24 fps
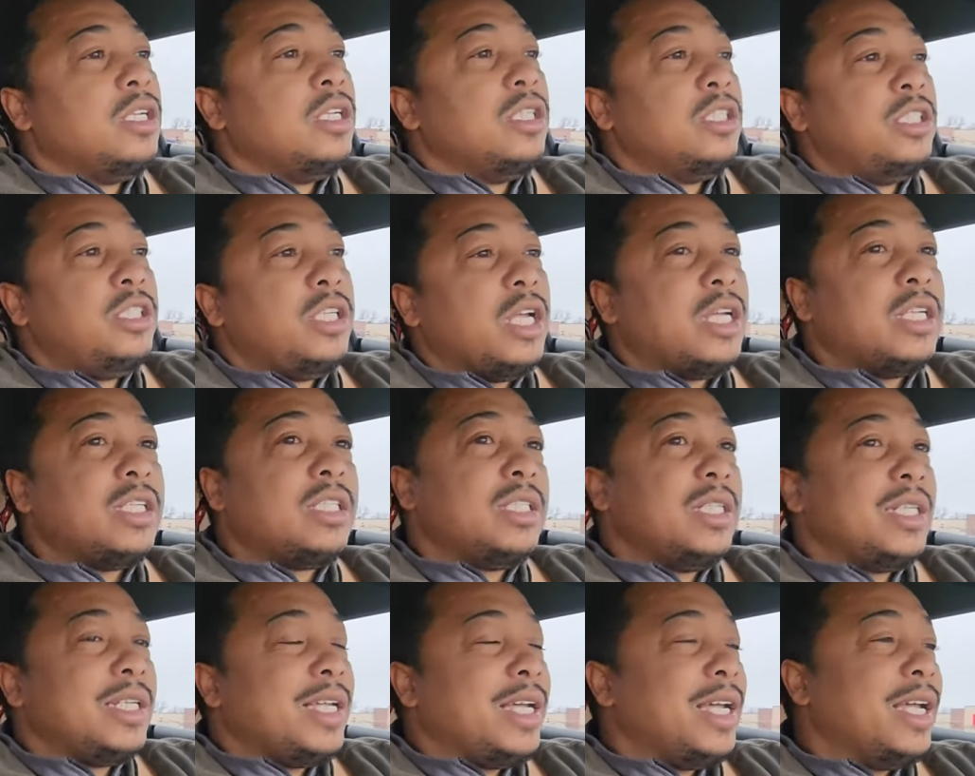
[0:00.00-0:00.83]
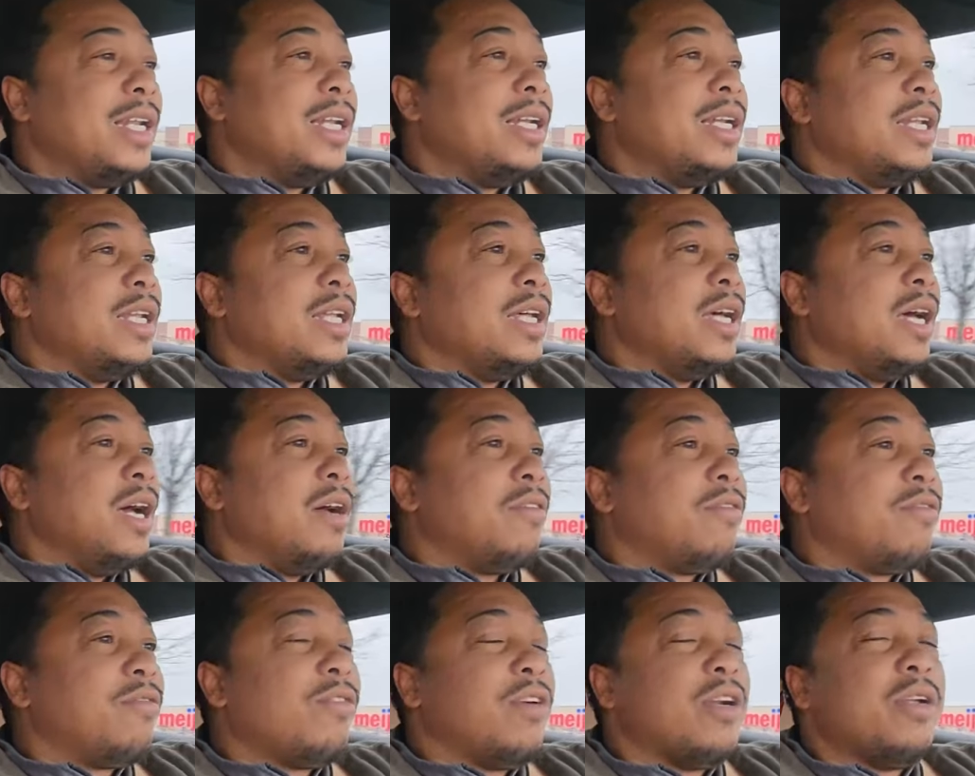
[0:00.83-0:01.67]
just to get a
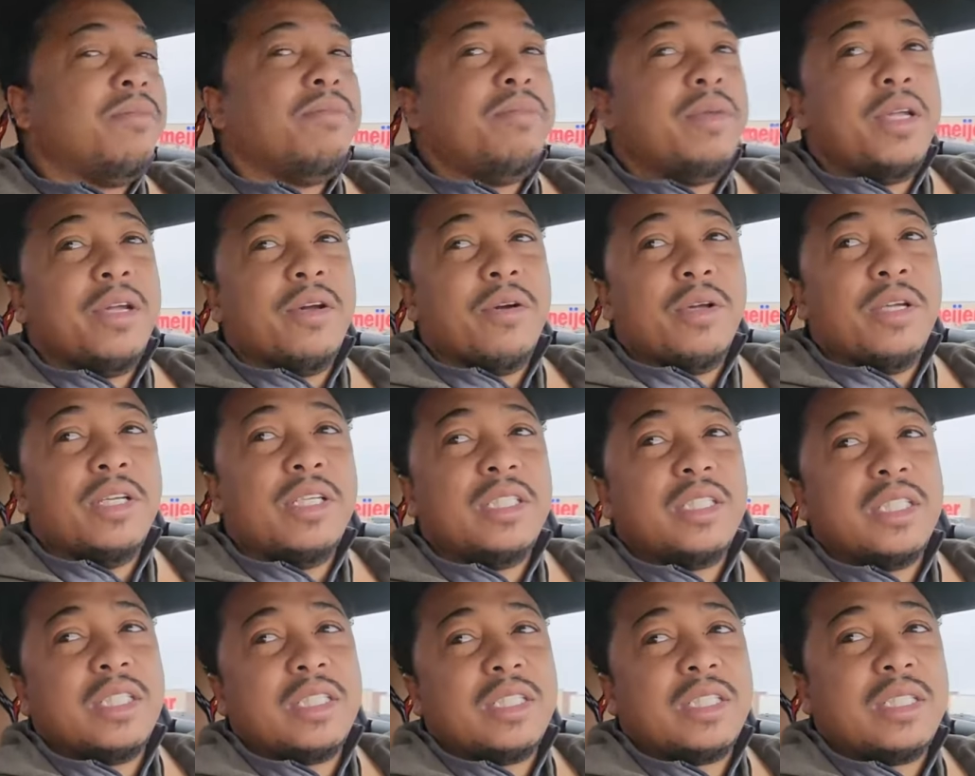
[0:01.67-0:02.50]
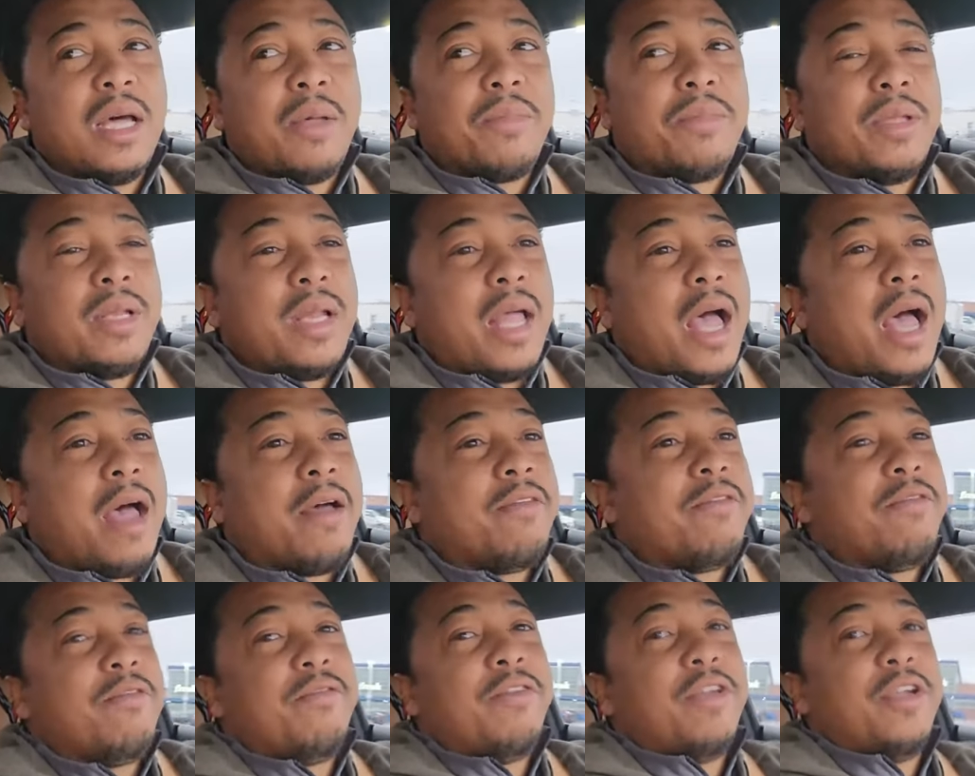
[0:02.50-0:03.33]
free meal isn't something I
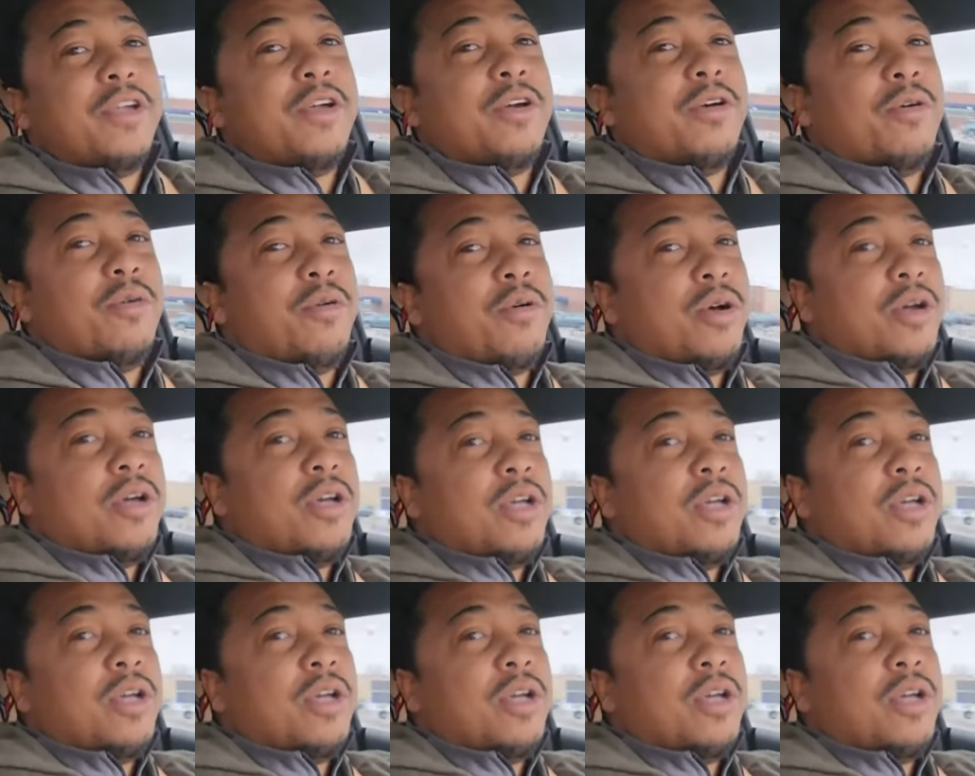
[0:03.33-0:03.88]
feel